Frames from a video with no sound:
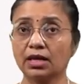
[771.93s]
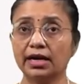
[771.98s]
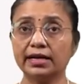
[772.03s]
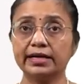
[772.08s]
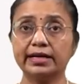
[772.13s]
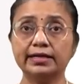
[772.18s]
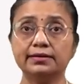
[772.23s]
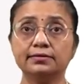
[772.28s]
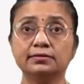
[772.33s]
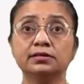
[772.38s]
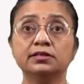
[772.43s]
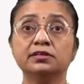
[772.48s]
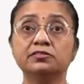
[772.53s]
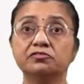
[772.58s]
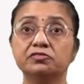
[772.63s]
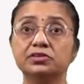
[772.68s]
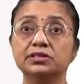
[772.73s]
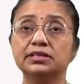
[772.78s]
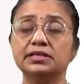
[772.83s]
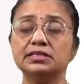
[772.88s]
Again,
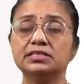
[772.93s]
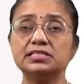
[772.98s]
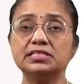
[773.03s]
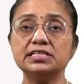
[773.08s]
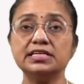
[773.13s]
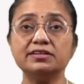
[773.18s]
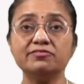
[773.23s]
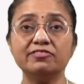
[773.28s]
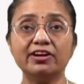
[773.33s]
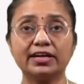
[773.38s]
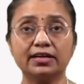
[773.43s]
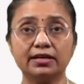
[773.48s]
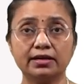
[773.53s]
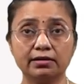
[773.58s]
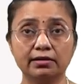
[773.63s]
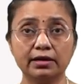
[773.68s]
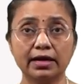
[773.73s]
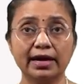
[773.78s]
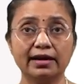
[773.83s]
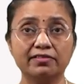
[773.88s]
with the C
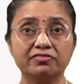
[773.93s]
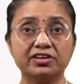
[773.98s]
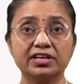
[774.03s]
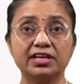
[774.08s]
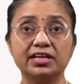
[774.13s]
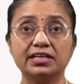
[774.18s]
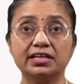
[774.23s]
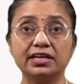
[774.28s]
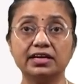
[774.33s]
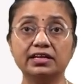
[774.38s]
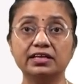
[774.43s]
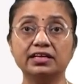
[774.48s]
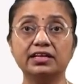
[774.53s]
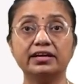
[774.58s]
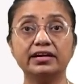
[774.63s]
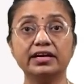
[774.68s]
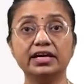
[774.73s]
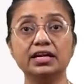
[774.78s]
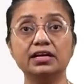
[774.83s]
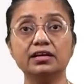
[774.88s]
vector, I have created
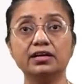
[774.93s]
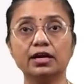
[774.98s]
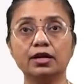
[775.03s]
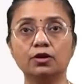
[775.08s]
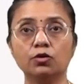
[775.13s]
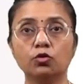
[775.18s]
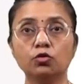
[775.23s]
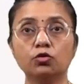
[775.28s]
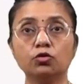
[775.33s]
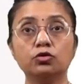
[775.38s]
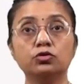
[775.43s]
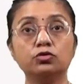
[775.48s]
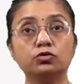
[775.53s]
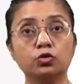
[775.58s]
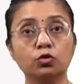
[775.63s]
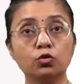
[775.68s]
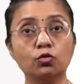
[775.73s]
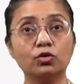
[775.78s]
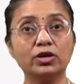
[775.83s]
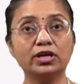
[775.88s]
green, yellow,
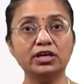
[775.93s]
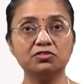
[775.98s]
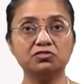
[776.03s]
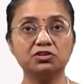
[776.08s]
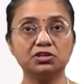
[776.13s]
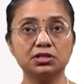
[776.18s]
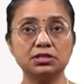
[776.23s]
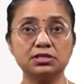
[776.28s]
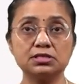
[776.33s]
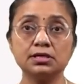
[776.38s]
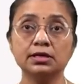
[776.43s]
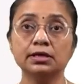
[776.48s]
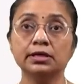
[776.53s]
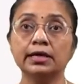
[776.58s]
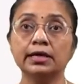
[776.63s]
2 keywords,